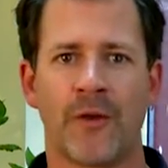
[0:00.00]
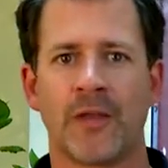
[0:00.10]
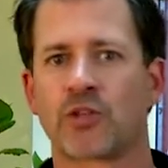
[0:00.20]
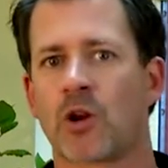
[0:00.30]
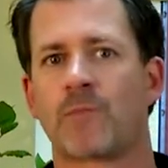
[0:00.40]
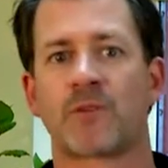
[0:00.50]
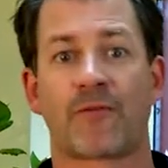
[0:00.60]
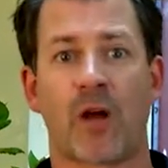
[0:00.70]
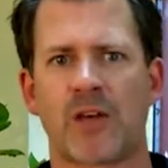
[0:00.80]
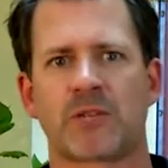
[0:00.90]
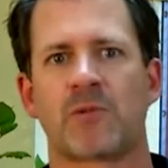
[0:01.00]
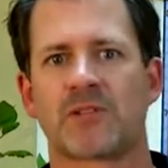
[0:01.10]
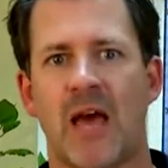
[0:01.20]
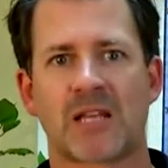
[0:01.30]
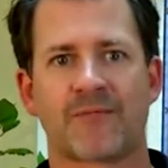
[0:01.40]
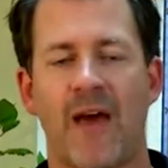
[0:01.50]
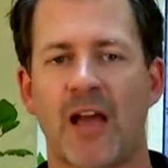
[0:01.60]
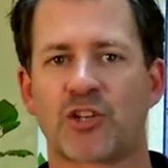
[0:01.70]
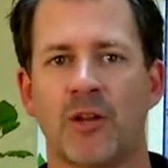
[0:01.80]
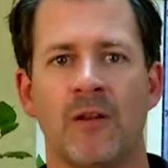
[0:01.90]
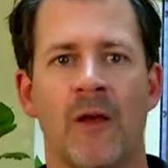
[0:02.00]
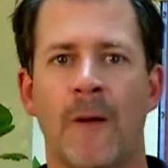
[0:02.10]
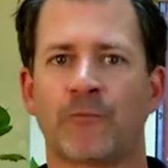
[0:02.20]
in terms of customer satisfaction,